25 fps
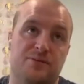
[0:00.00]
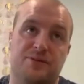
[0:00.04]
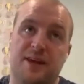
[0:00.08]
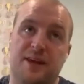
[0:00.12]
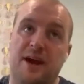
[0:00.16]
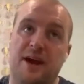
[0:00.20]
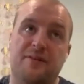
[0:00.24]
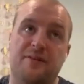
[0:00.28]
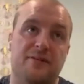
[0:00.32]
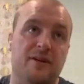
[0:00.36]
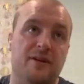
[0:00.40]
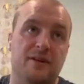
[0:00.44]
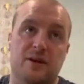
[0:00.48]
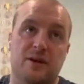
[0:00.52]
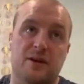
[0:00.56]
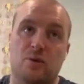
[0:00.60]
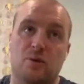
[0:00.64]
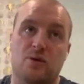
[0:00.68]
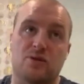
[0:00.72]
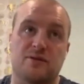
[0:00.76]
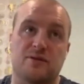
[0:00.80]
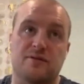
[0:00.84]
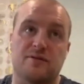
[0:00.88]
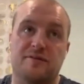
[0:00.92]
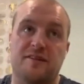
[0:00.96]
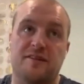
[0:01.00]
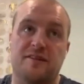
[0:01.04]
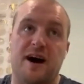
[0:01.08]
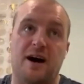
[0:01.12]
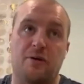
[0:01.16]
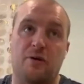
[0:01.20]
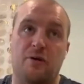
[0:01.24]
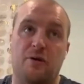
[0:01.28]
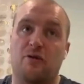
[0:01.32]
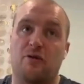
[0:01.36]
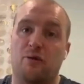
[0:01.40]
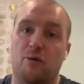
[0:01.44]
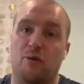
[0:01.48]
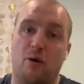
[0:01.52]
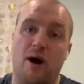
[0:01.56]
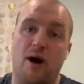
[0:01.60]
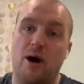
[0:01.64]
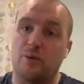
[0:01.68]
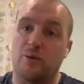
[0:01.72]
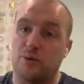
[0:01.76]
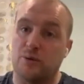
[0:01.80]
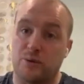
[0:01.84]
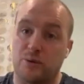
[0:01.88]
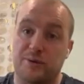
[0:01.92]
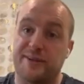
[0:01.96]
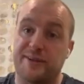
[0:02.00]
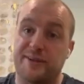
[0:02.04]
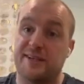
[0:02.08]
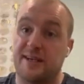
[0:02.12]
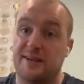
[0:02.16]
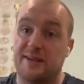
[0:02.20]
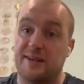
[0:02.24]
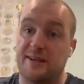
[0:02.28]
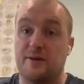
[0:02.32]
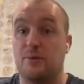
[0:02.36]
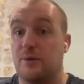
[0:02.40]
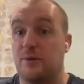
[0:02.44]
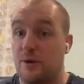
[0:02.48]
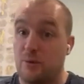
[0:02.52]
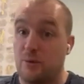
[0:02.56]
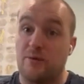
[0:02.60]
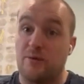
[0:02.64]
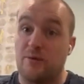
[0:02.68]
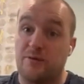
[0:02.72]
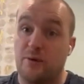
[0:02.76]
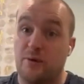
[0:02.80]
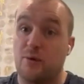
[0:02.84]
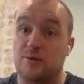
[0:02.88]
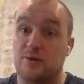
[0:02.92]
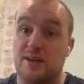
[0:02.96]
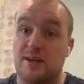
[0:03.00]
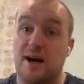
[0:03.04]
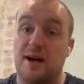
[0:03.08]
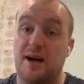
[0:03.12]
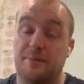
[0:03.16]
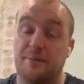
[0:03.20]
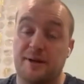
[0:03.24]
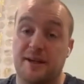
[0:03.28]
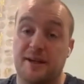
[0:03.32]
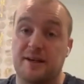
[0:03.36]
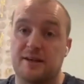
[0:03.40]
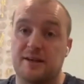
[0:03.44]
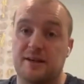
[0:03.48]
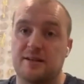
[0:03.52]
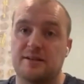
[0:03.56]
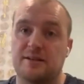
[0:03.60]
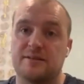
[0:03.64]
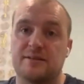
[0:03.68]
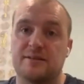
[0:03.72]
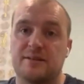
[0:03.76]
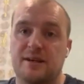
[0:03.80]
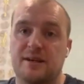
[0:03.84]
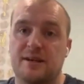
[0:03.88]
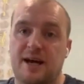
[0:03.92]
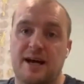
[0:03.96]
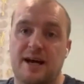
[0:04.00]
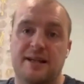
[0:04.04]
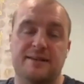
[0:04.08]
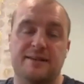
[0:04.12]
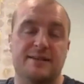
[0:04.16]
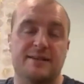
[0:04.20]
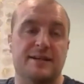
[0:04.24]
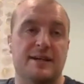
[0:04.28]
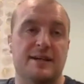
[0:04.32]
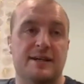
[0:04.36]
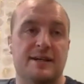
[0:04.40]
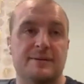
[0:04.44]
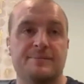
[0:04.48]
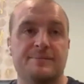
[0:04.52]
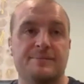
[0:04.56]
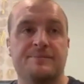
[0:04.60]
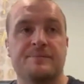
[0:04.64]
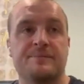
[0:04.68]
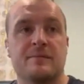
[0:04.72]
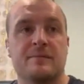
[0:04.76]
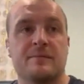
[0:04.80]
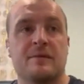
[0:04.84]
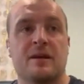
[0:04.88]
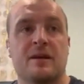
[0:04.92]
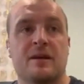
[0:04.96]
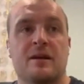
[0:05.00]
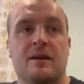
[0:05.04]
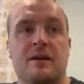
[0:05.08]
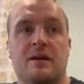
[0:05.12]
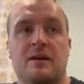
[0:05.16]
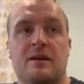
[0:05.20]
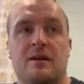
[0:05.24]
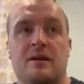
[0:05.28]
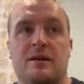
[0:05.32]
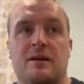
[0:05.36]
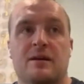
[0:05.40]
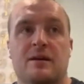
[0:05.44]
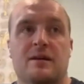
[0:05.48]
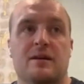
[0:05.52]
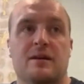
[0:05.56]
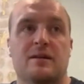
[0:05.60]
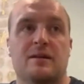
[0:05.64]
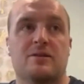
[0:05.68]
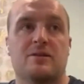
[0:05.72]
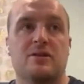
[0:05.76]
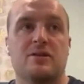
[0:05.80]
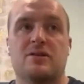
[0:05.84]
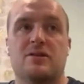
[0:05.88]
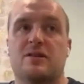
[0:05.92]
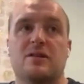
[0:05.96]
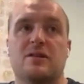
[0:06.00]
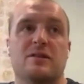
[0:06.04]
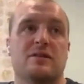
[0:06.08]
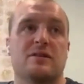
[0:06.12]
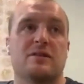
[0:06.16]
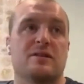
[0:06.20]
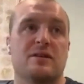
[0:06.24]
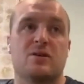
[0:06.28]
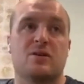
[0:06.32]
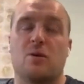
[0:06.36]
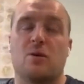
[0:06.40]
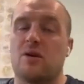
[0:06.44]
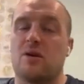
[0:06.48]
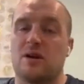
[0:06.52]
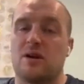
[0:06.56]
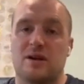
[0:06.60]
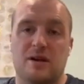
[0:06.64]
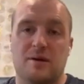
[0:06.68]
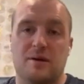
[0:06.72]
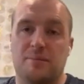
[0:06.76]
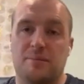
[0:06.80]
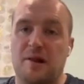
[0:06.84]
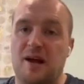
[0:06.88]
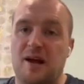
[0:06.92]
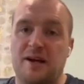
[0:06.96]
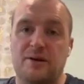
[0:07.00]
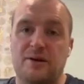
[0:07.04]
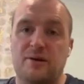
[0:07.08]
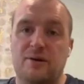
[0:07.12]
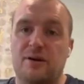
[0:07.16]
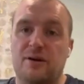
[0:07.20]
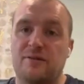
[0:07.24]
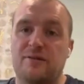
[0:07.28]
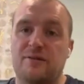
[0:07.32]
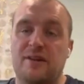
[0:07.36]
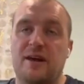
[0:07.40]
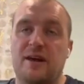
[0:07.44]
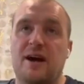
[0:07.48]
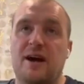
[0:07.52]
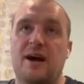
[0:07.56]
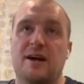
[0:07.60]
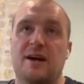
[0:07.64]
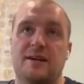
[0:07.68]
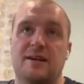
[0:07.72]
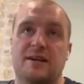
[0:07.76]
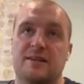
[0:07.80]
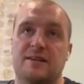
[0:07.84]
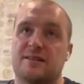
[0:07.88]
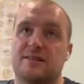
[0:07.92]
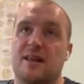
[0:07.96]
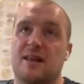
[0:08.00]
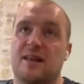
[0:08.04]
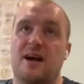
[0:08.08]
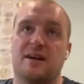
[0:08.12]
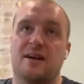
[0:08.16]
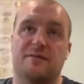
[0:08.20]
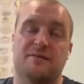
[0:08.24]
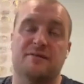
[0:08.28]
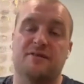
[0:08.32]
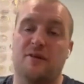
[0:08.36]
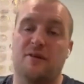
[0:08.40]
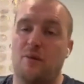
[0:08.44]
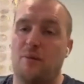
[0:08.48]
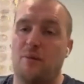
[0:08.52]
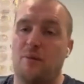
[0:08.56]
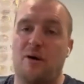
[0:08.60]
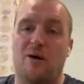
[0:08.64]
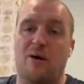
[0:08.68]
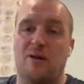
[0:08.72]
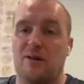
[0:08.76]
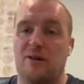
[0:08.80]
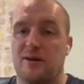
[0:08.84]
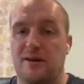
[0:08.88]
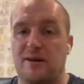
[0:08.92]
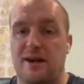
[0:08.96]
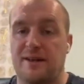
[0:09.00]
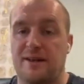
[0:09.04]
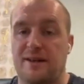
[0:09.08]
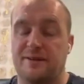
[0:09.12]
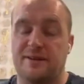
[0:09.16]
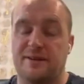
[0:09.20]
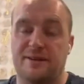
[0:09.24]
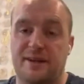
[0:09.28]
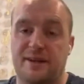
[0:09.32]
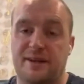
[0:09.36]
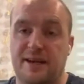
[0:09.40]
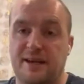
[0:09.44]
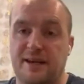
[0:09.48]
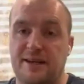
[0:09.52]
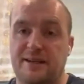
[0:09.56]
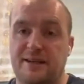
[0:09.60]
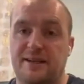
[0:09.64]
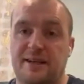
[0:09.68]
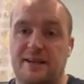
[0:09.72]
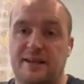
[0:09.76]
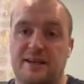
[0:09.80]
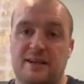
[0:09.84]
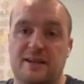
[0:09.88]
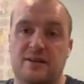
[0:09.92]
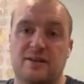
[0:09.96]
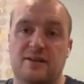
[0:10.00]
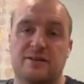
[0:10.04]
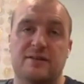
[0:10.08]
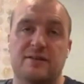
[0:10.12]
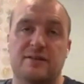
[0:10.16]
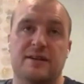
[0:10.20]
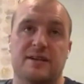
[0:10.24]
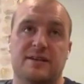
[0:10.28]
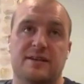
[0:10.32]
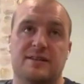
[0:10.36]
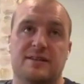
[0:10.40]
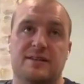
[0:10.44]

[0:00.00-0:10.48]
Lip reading: Definitely wasn't far off what I was receiving when I was full time in England, and just the quality of player over there. It's like football at the end of the day in England.